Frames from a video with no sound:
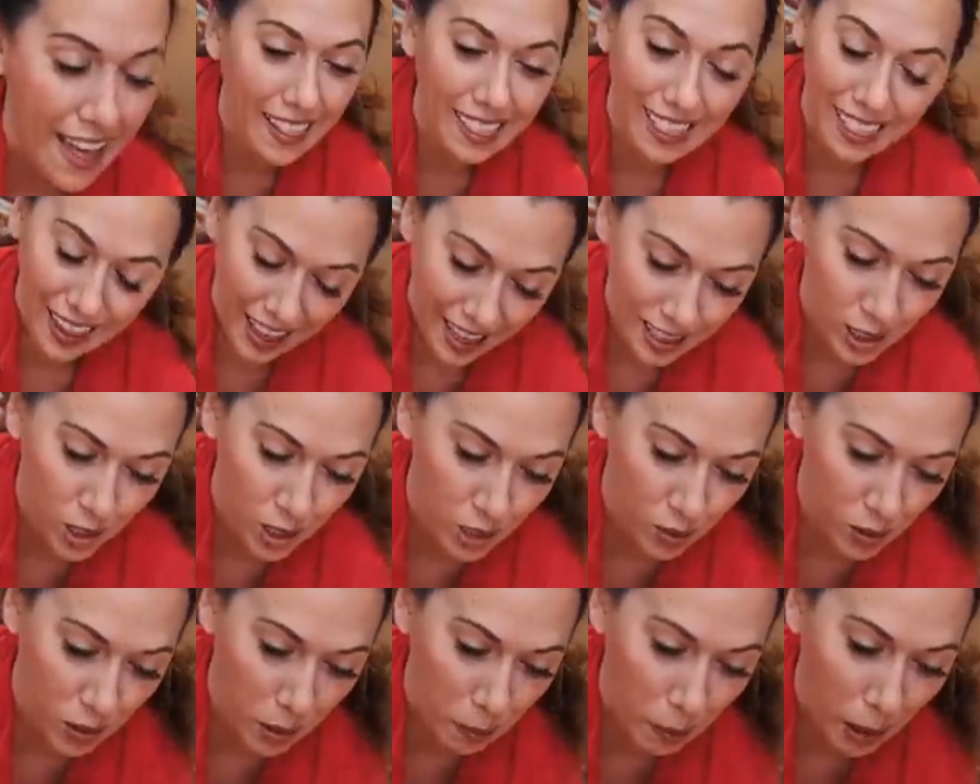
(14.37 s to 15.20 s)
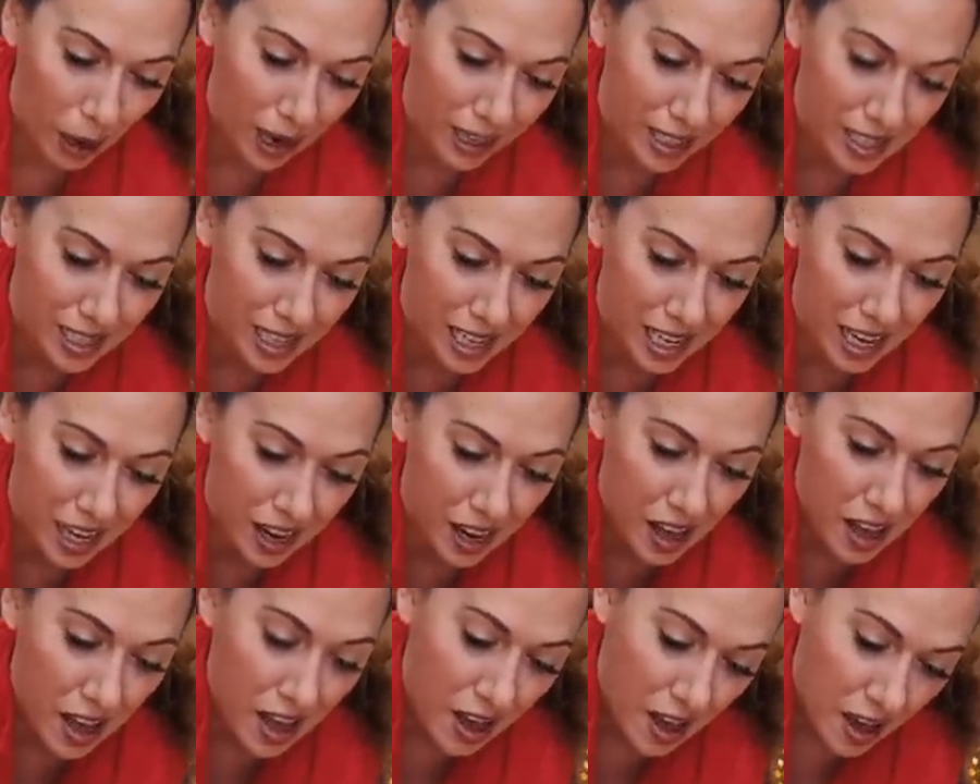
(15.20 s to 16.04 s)
Let's do an unboxing
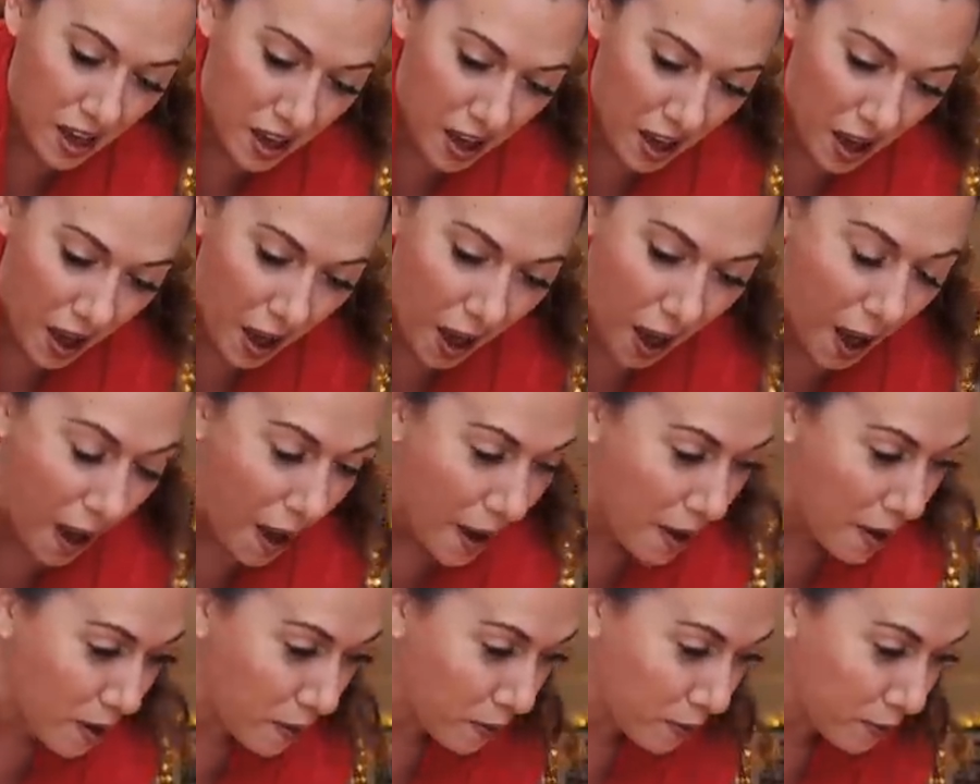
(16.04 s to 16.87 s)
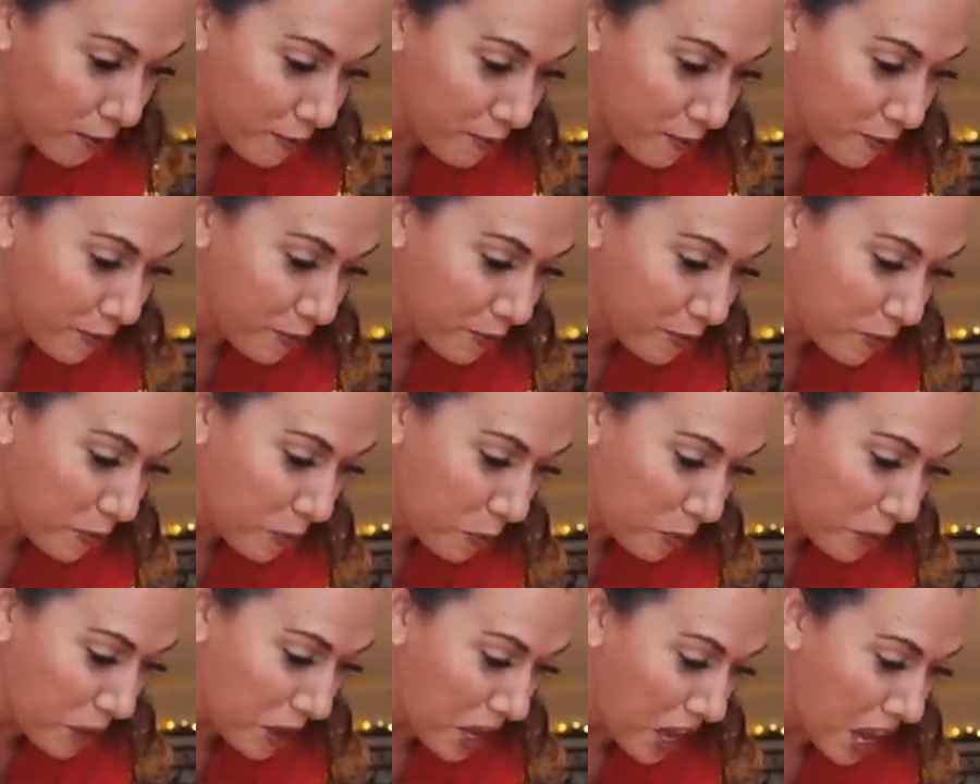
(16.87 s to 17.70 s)
of
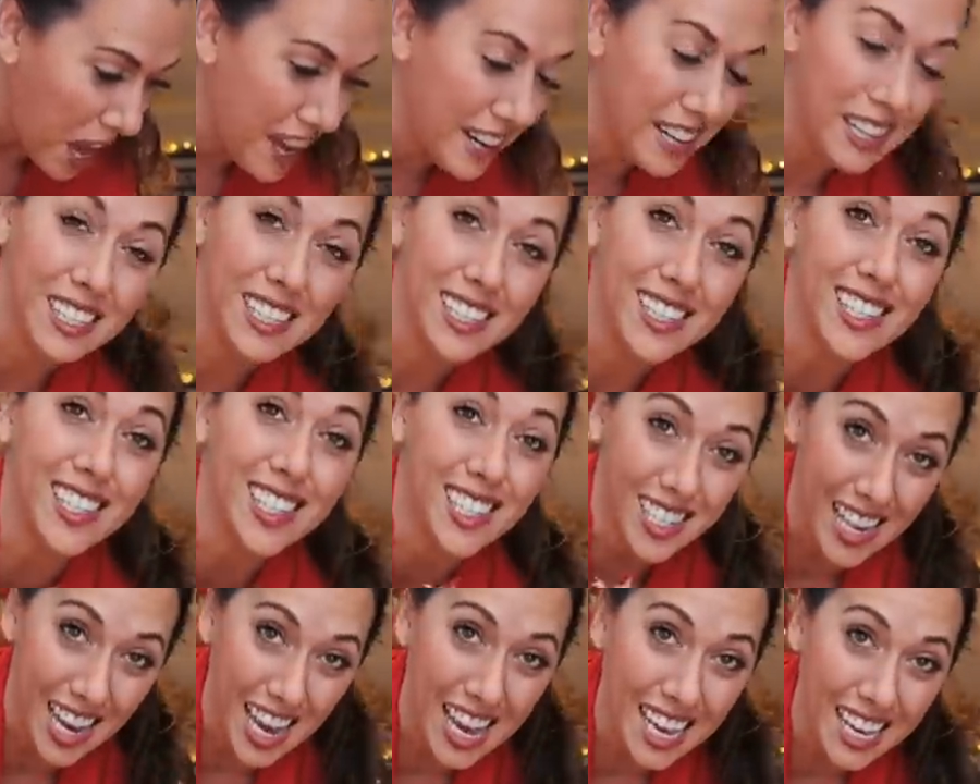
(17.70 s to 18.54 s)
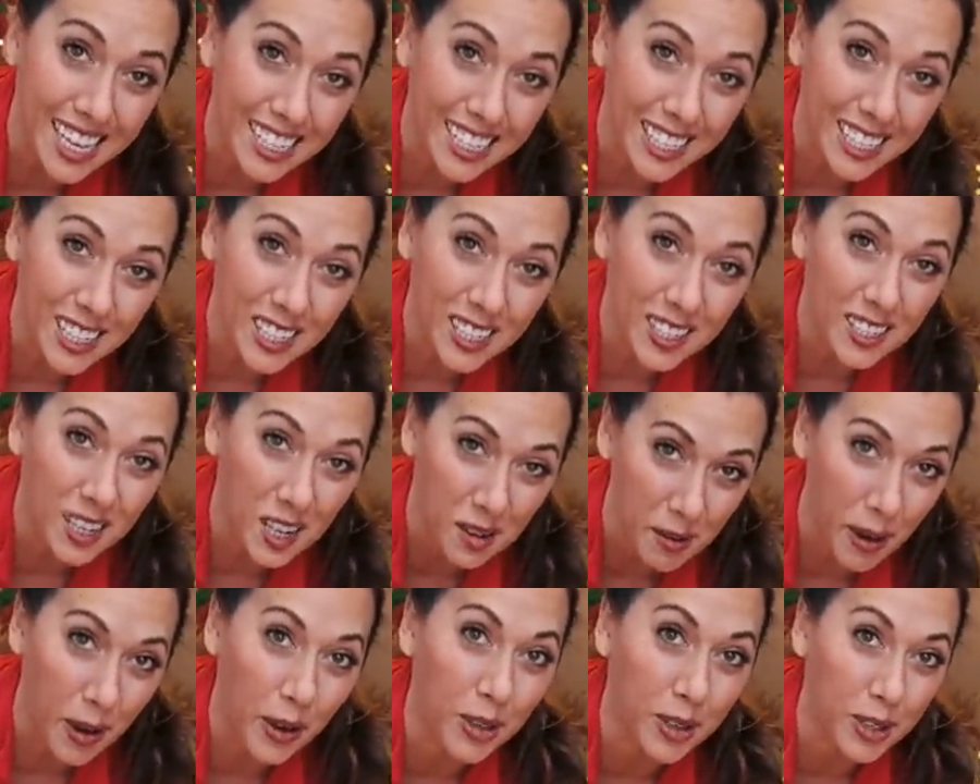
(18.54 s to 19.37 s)
an insane
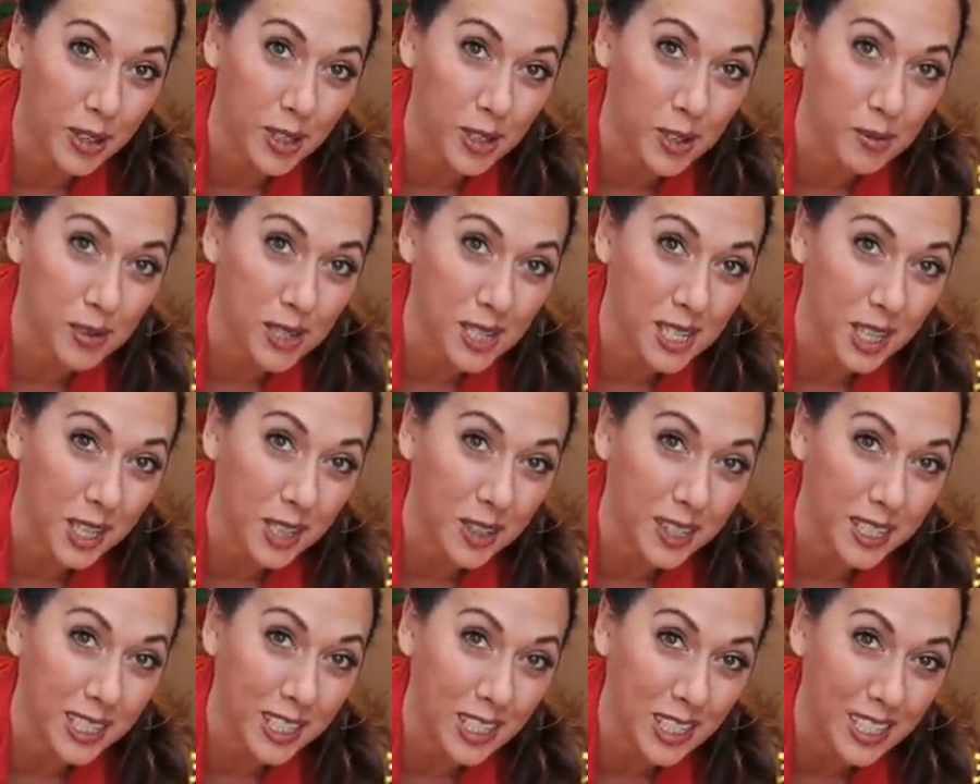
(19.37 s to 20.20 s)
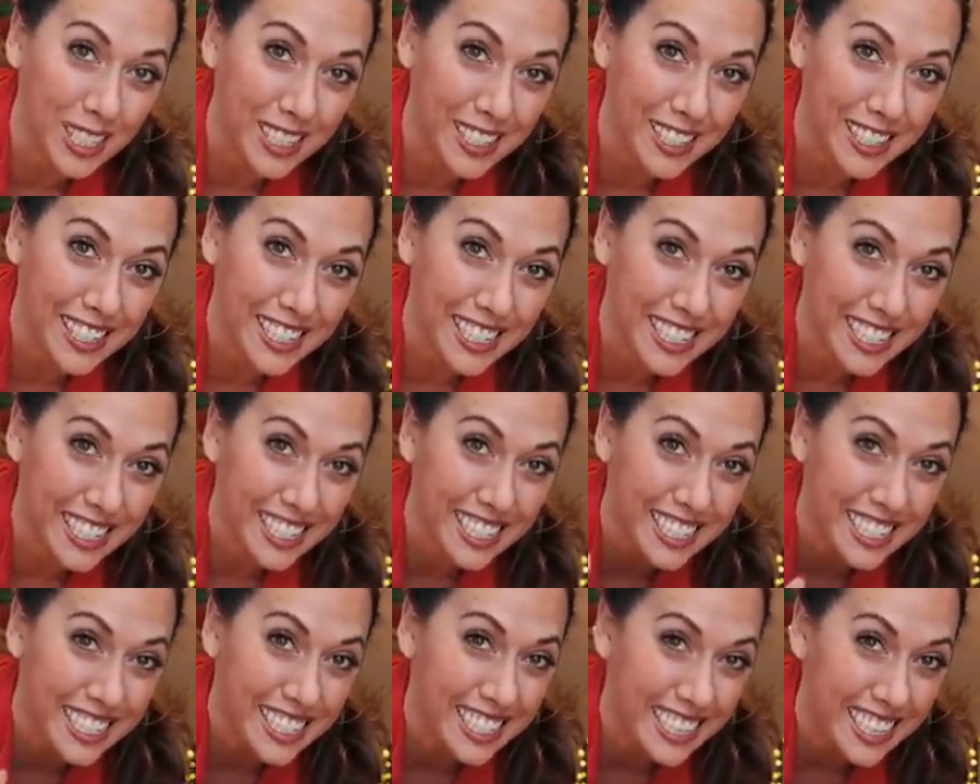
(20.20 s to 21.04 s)
amount of Christmas decorations.
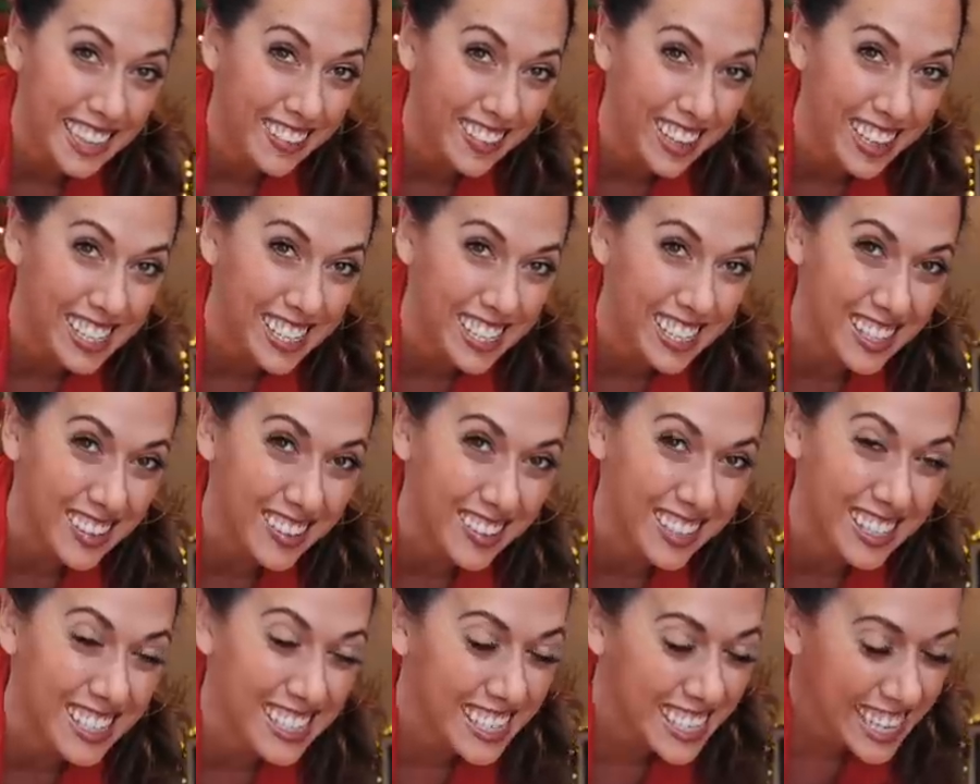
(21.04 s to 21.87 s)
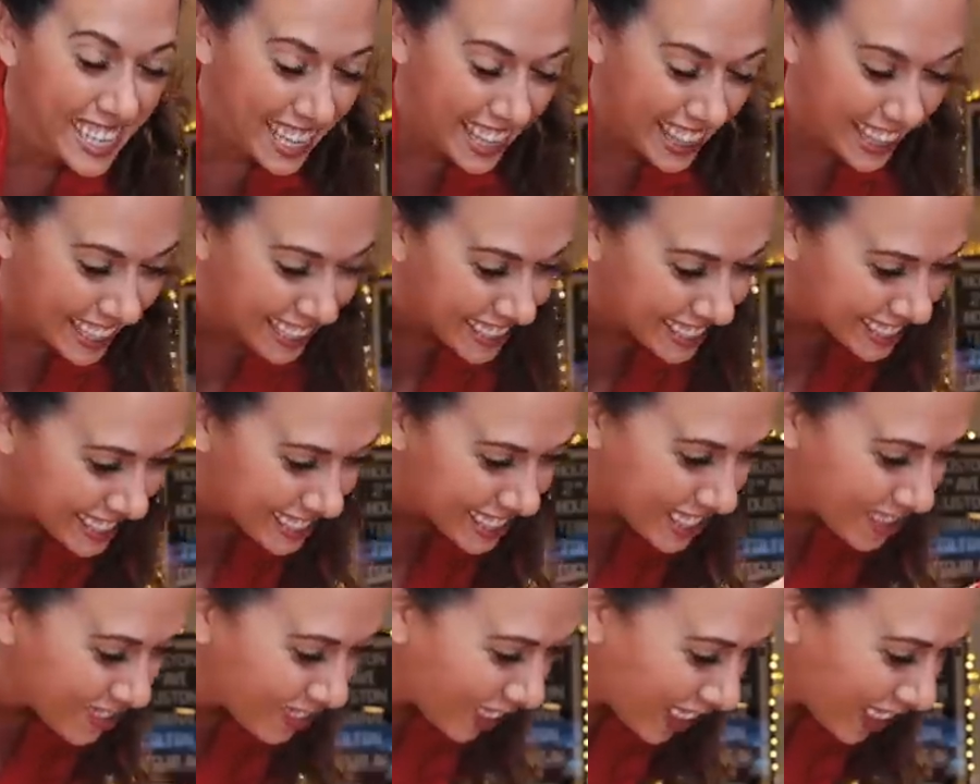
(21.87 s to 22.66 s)
If that's something you wanna see, then just keep